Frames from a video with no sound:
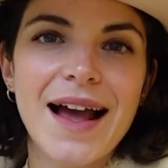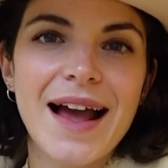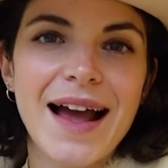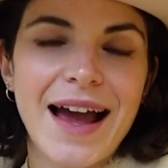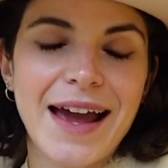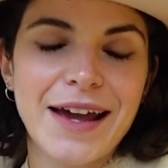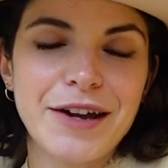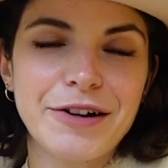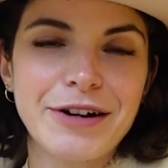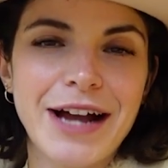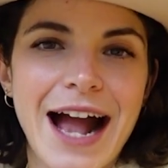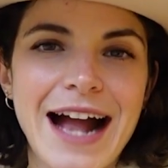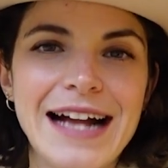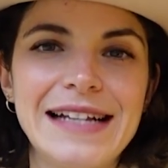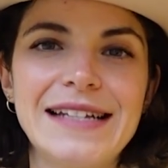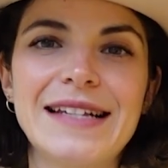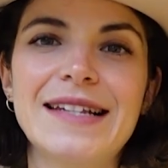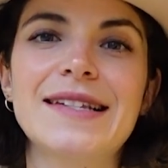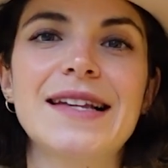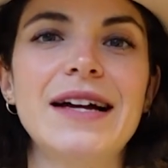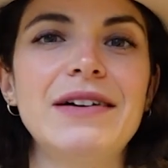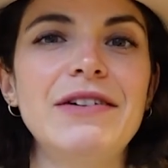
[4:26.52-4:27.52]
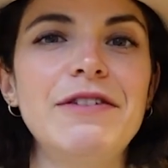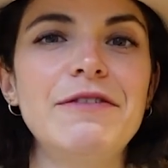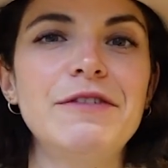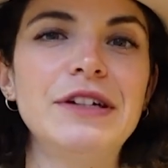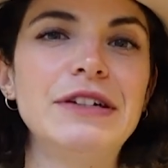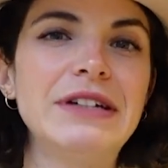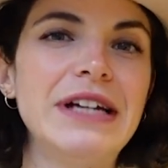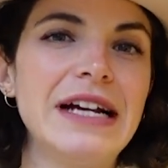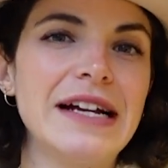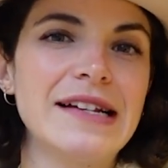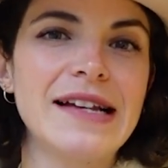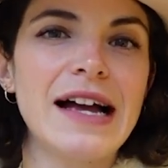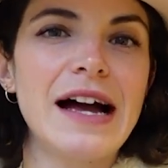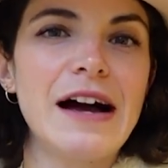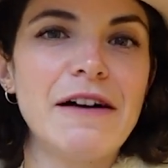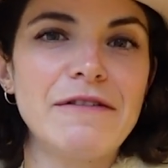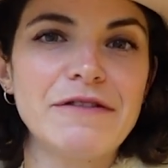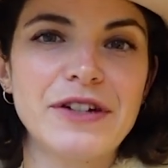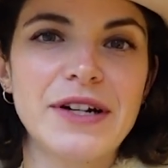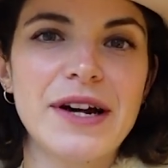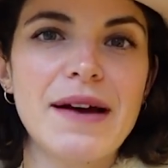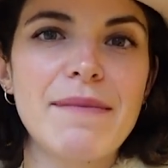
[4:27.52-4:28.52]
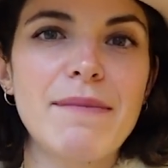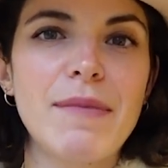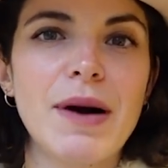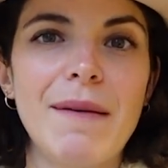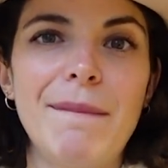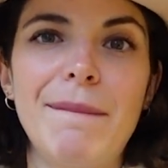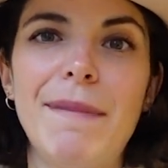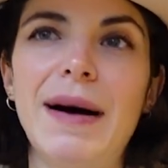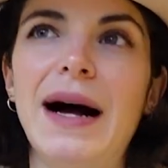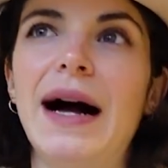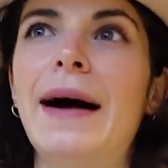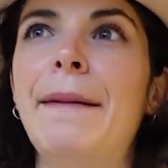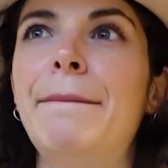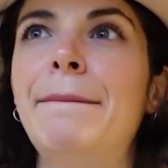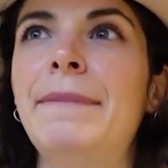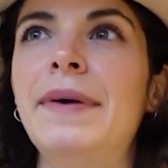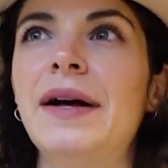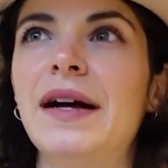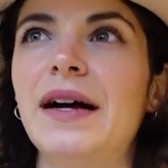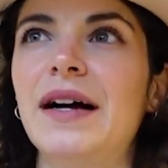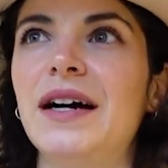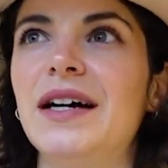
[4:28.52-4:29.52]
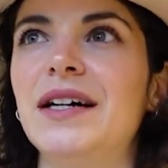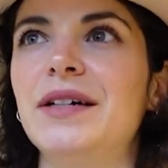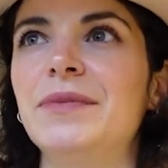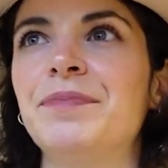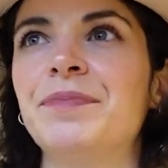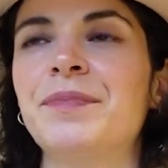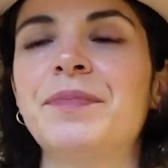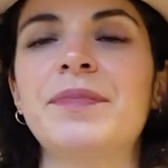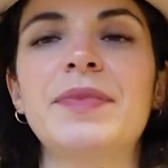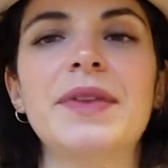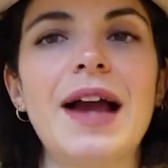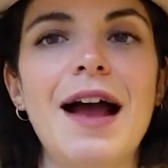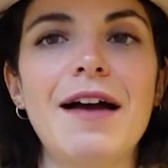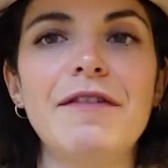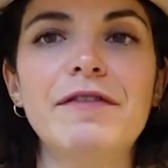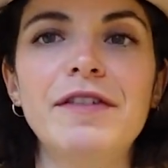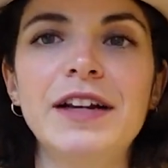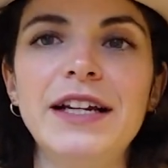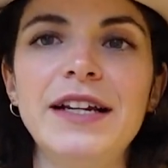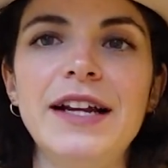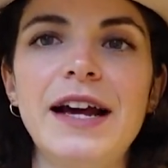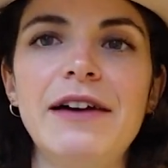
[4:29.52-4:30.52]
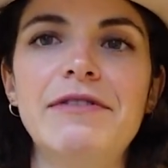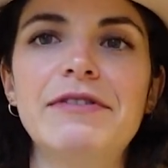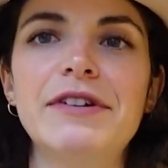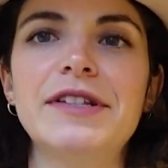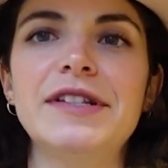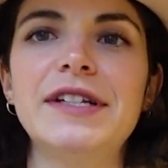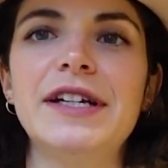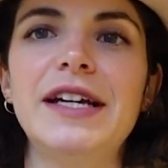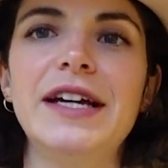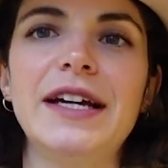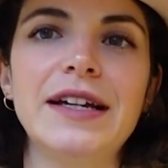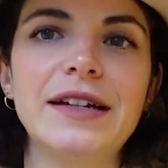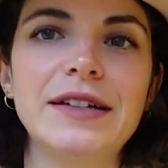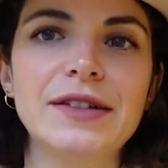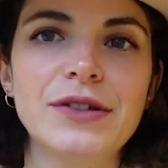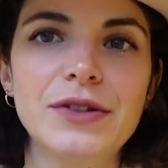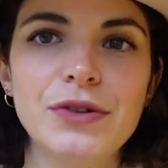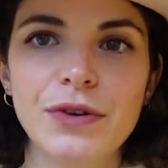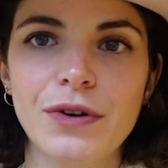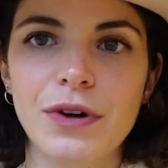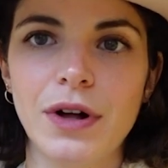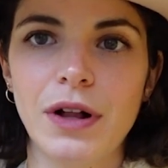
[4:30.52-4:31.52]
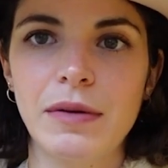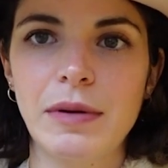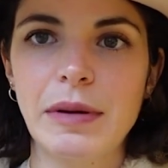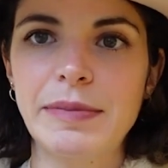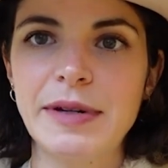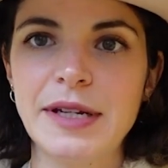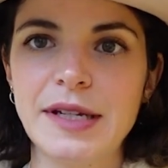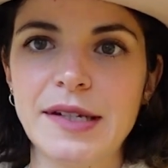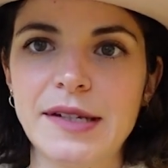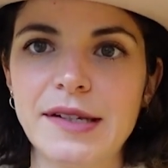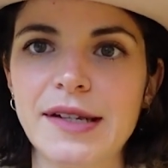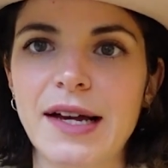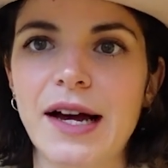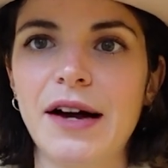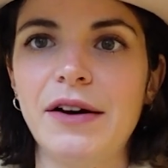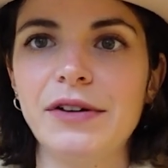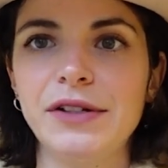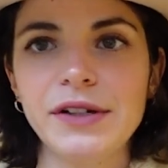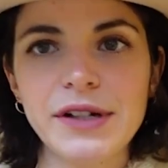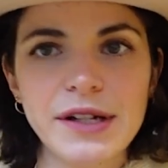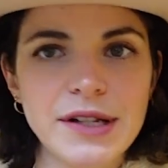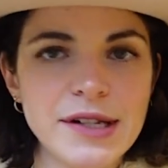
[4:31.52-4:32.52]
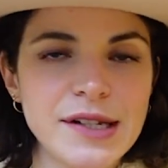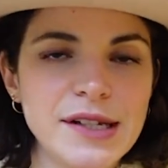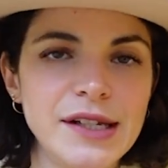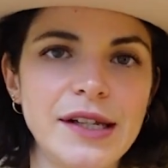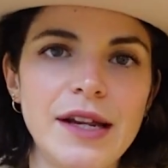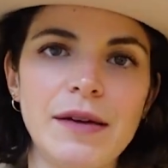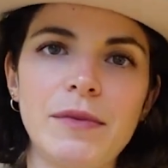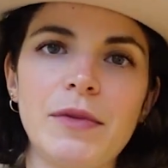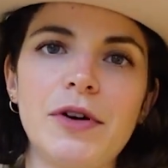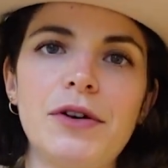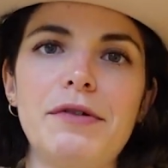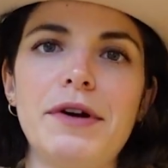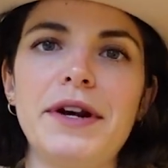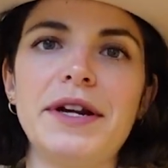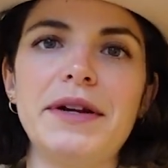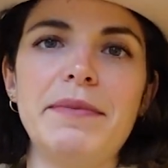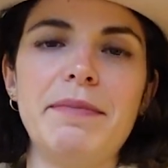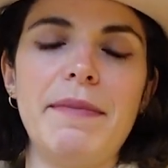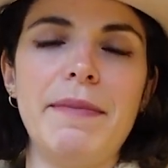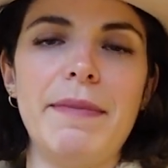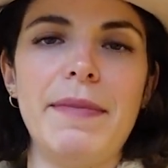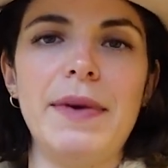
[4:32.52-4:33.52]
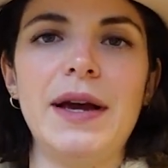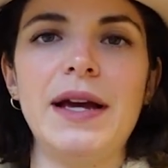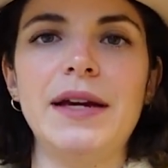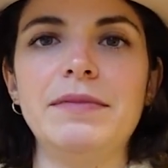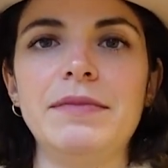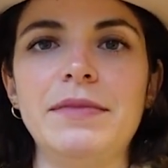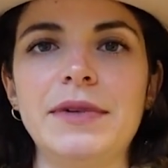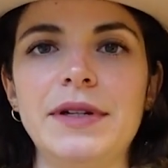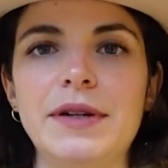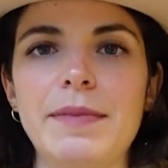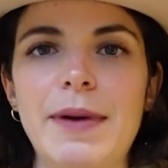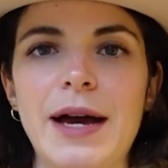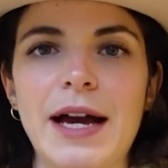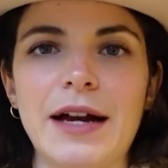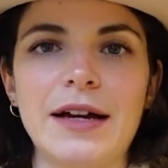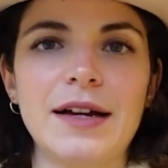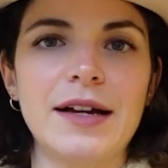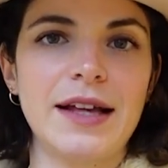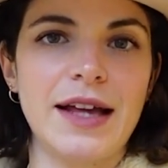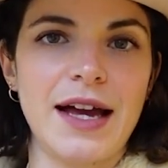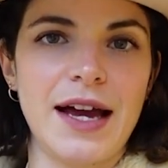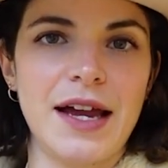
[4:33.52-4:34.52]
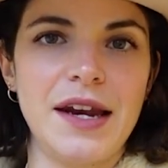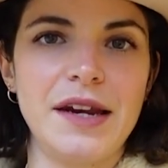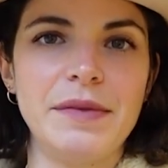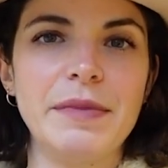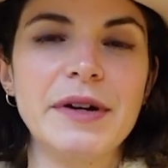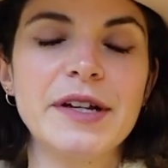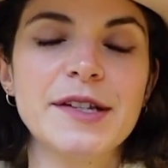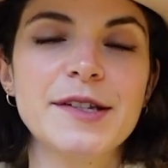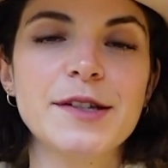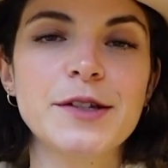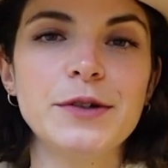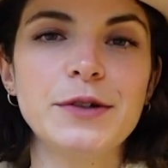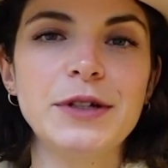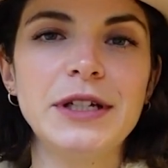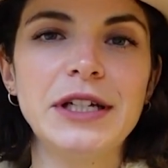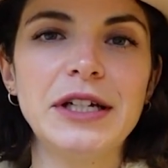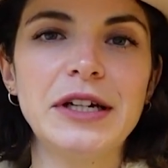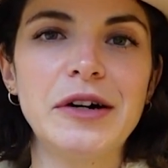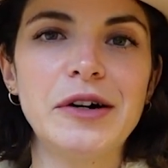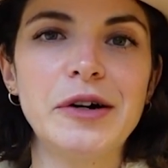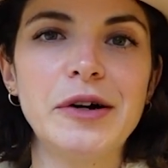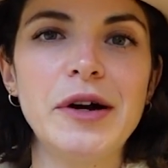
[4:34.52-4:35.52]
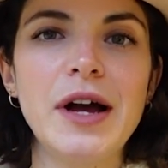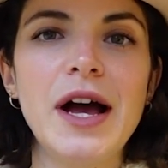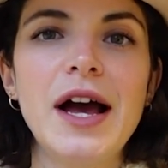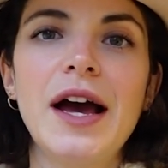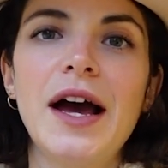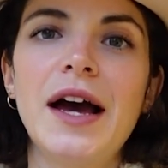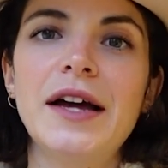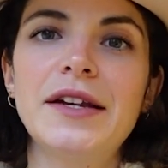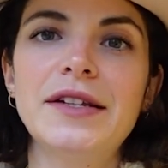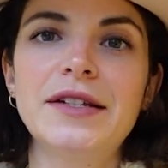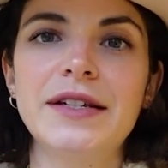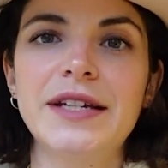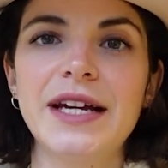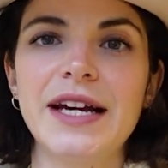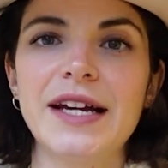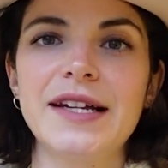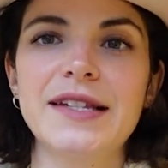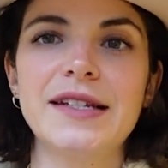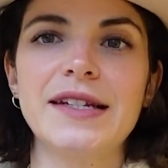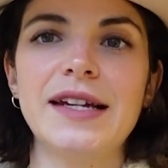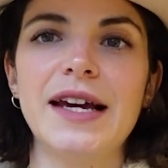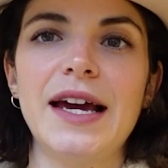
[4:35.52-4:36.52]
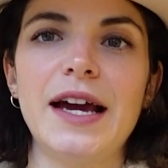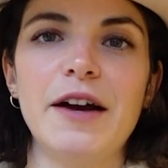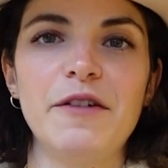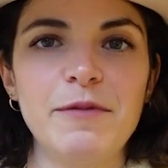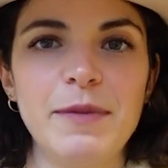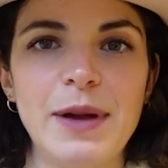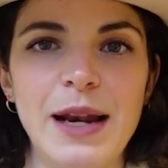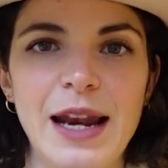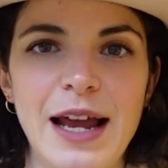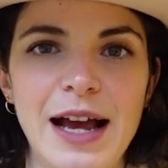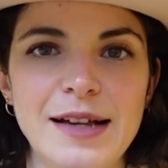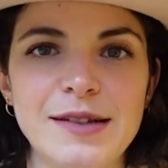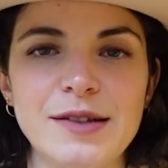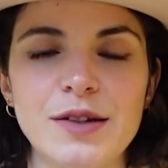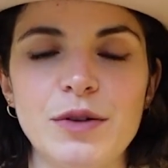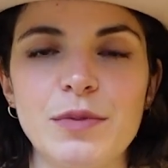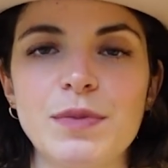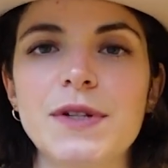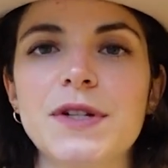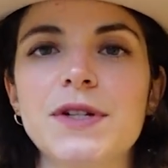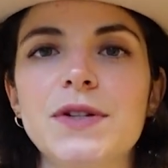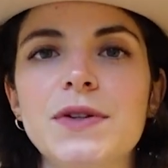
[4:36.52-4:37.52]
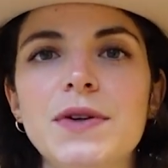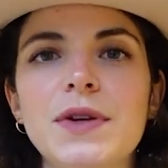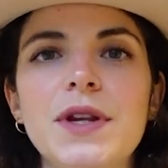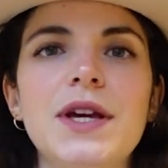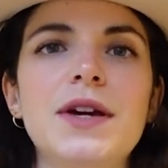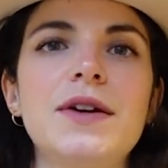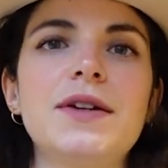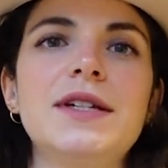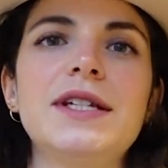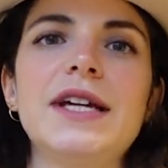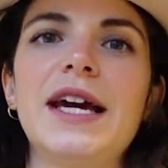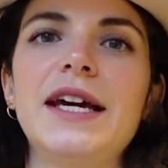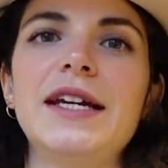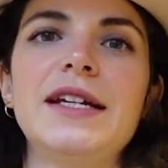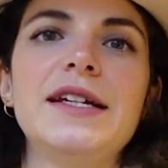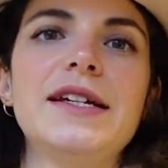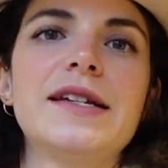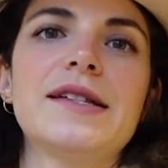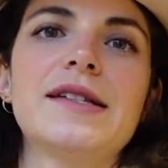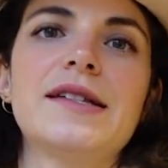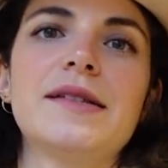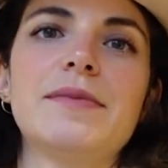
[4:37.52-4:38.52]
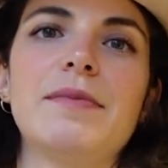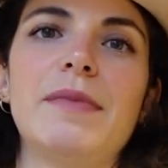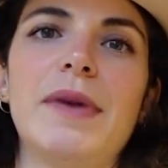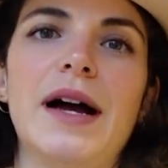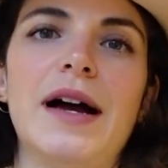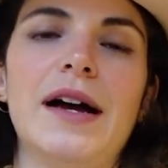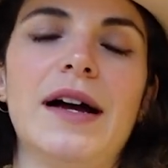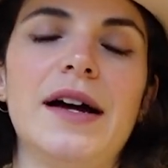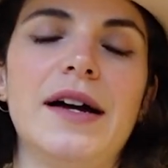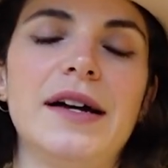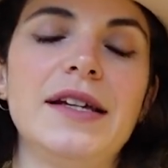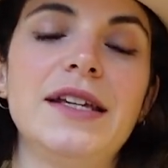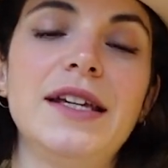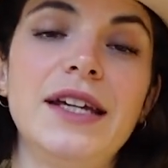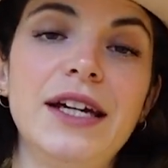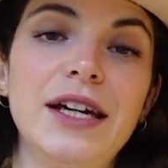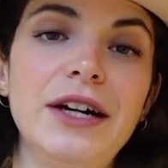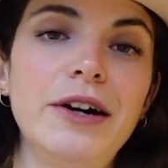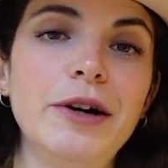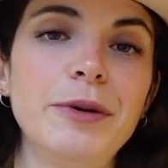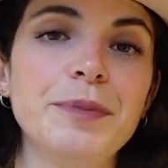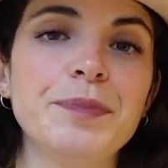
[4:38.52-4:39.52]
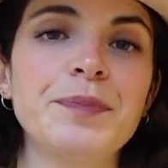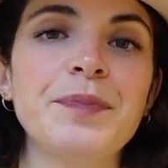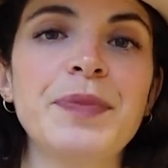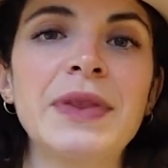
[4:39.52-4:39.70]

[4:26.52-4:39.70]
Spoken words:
Hey you guys, it's now a few days after the pop-up. I've cleaned everything, took all my pieces out. You can see them already in the back again in my studio. Today is the day of my last open studio day this year.